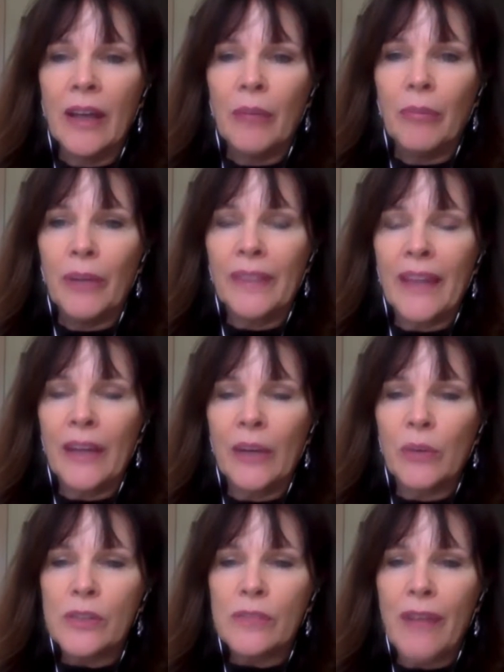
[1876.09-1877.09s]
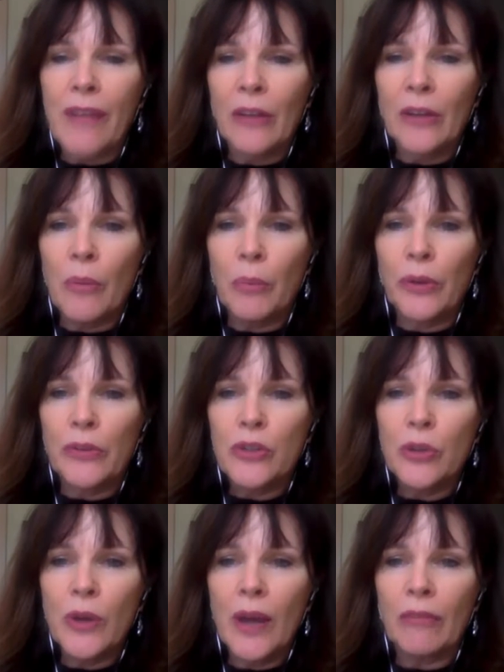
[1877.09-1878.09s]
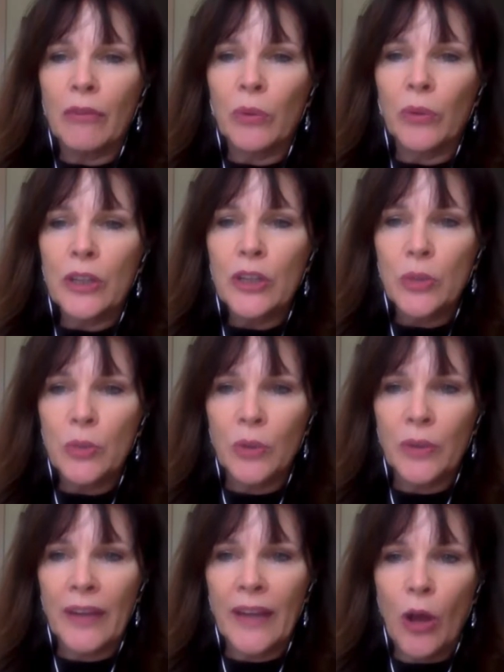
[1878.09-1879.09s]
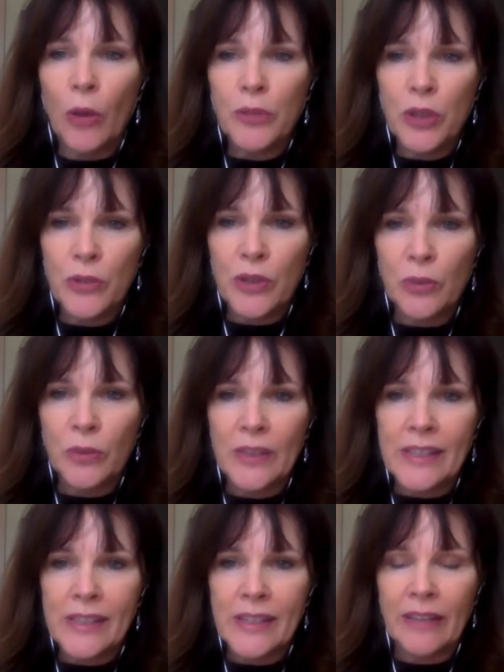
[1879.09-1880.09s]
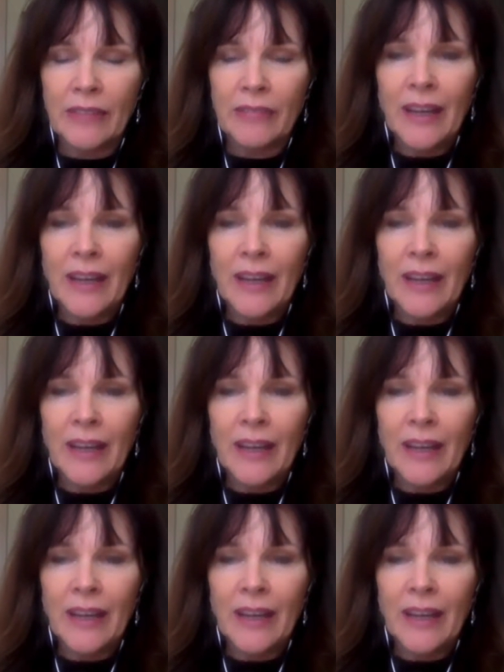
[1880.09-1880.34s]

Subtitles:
But then it was followed up with, do you have a ritual that helps you to receive?